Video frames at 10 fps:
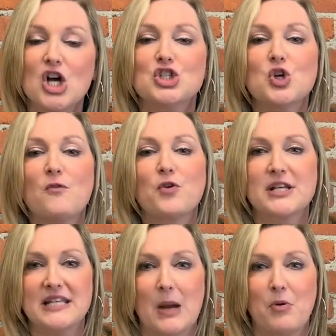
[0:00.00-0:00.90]
So for
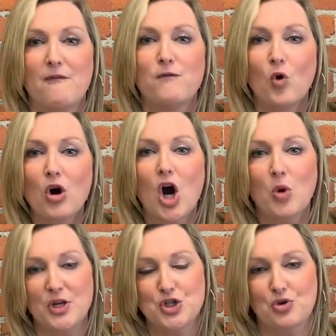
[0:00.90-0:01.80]
example, for
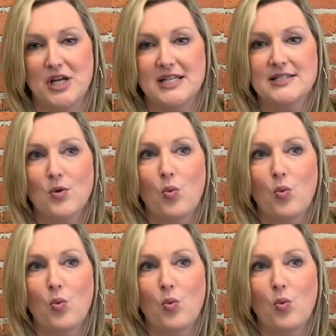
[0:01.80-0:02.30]
our retreat,